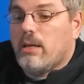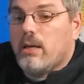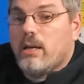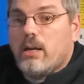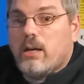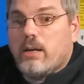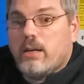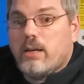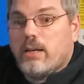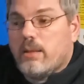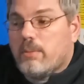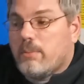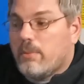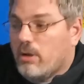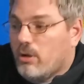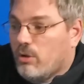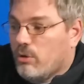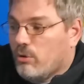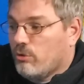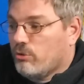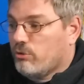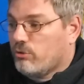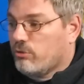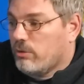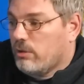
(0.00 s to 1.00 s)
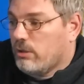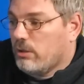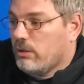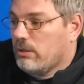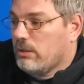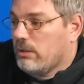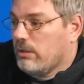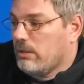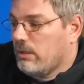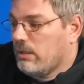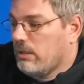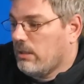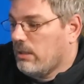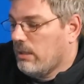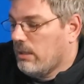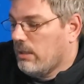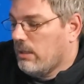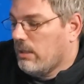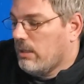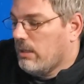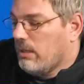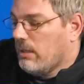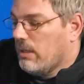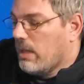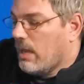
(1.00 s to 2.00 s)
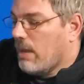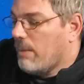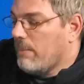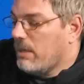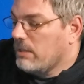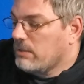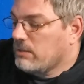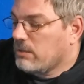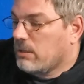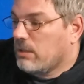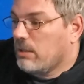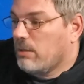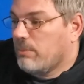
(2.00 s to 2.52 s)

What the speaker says: I already have my holes drilled. I'm actually